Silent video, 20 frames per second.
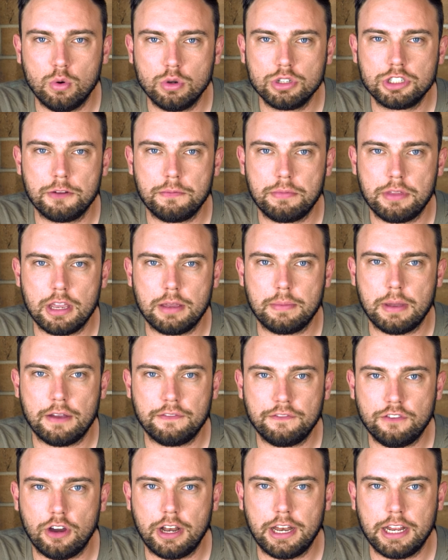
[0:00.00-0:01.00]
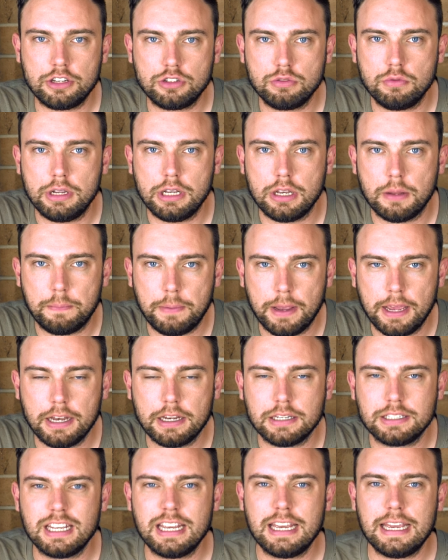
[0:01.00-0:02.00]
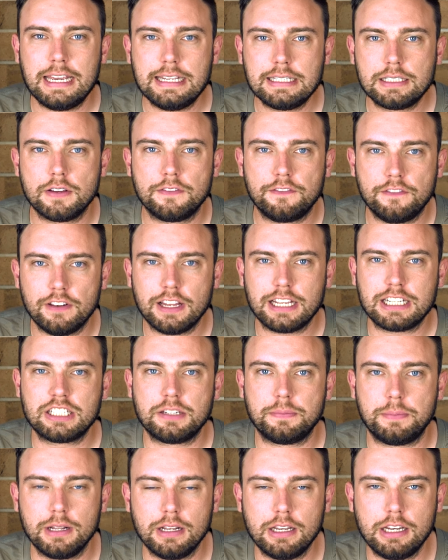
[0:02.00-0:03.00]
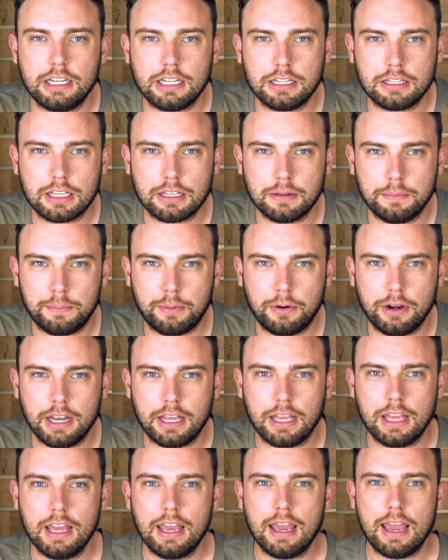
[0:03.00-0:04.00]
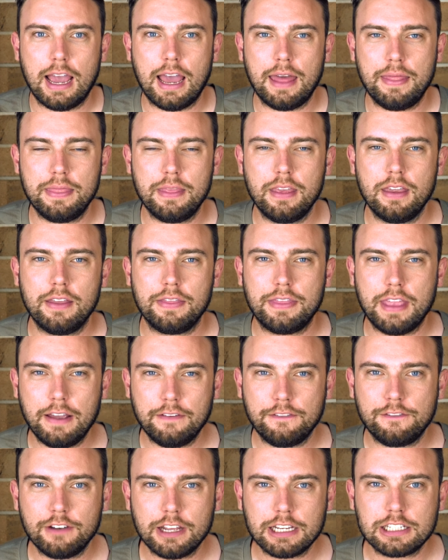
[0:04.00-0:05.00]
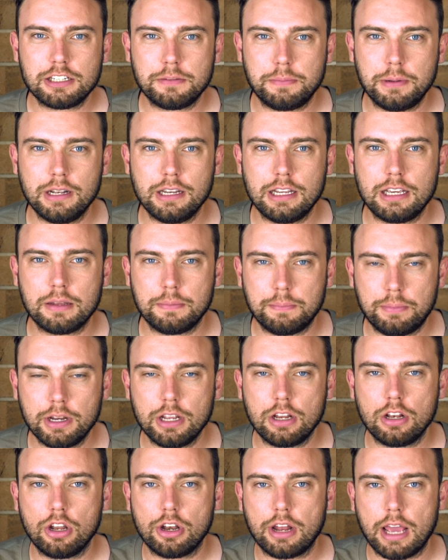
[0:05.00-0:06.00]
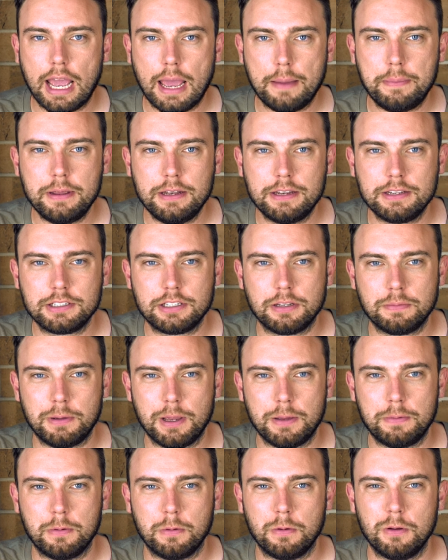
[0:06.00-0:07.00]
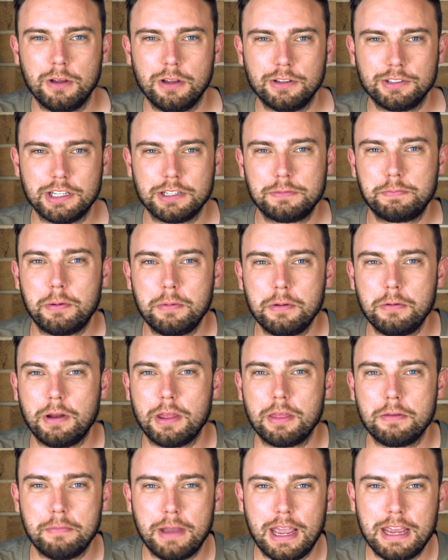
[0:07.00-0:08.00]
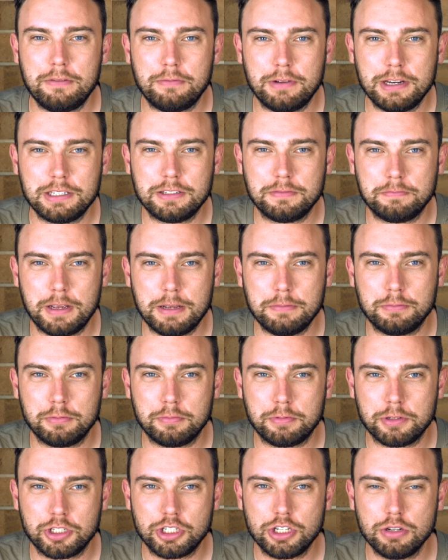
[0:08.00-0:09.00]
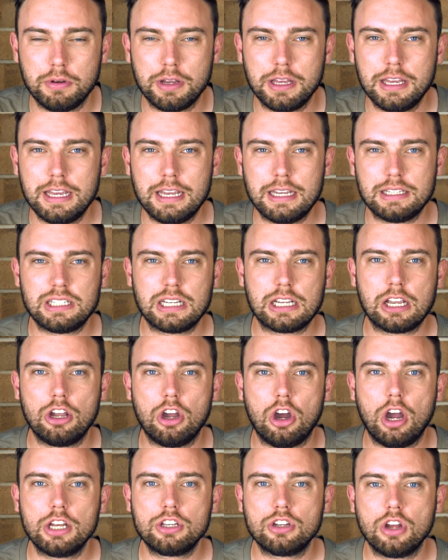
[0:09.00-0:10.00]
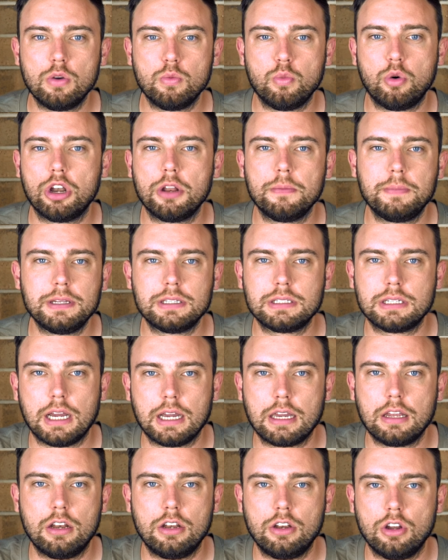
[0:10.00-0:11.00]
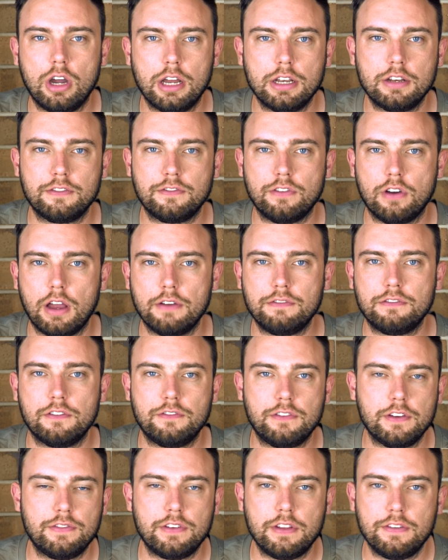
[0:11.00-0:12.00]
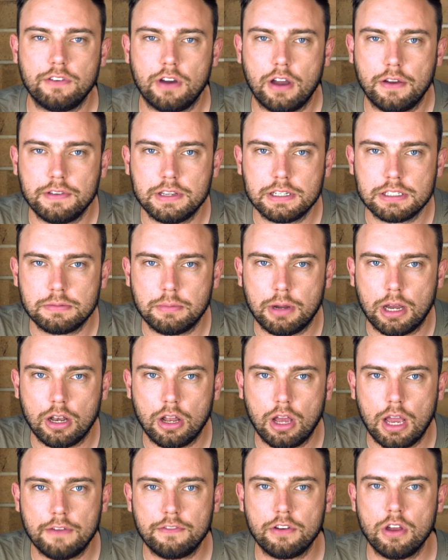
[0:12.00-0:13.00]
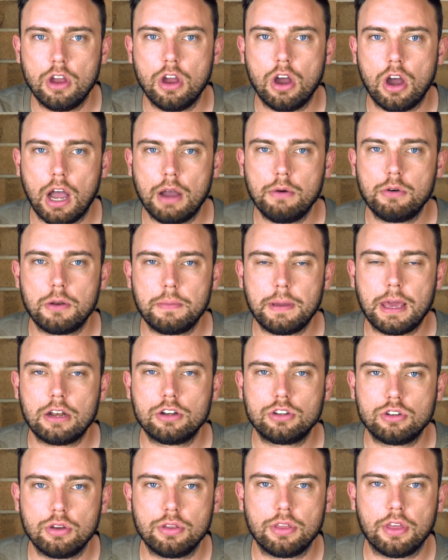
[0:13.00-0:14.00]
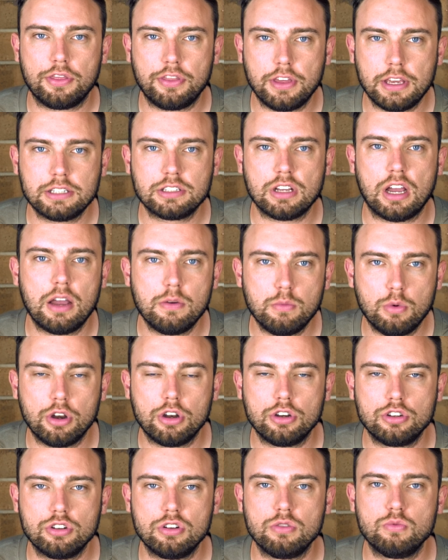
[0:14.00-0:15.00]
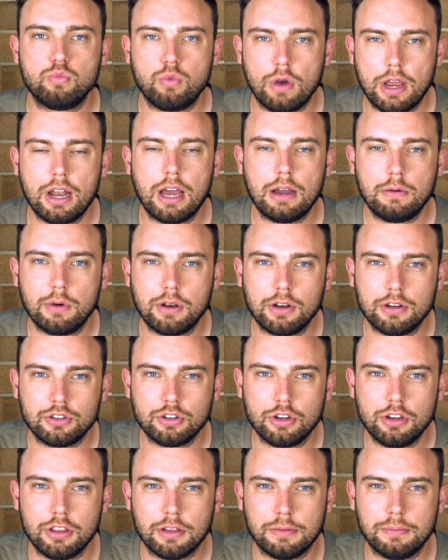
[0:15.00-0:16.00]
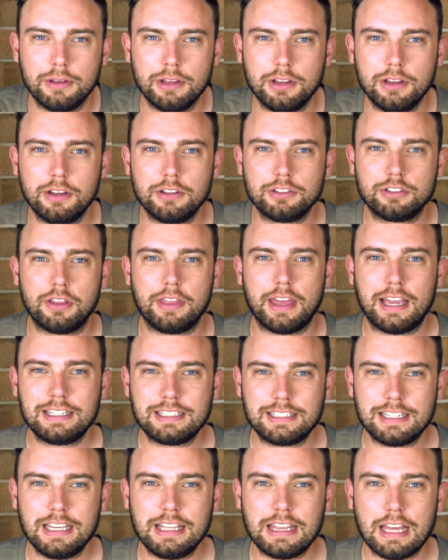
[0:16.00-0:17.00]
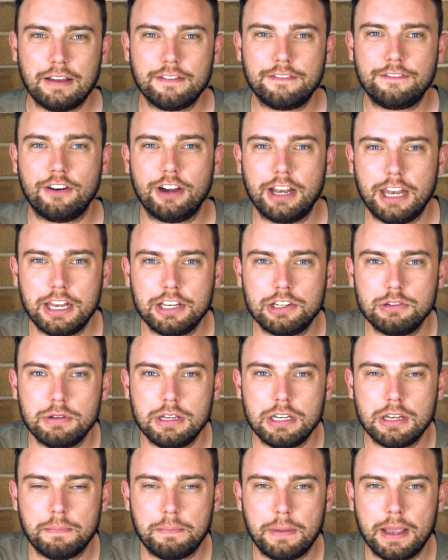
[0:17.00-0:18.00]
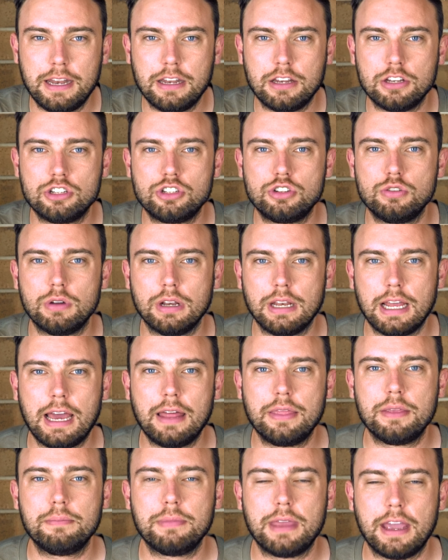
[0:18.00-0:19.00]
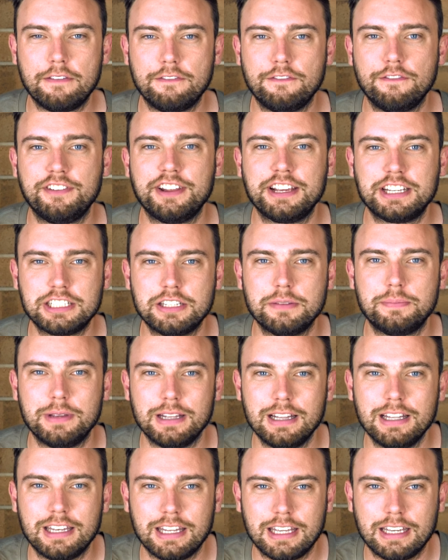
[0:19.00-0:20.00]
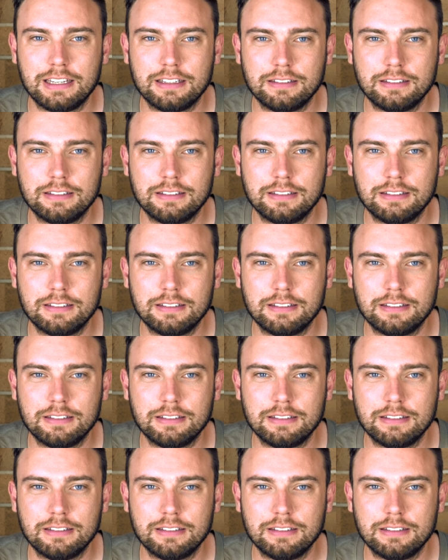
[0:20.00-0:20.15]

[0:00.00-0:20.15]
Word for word: awesome thing about financial independence is the flexibility it can bring. And that flexibility can bring a lot of happiness to people. So that's probably one of the main reasons people pursue it is they go, I don't want to be stuck in a nine to five for fifty-five years of my life. I want to be able to do the things I want to do when I want to do them. So they seek that financial independence to allow them that flexibility.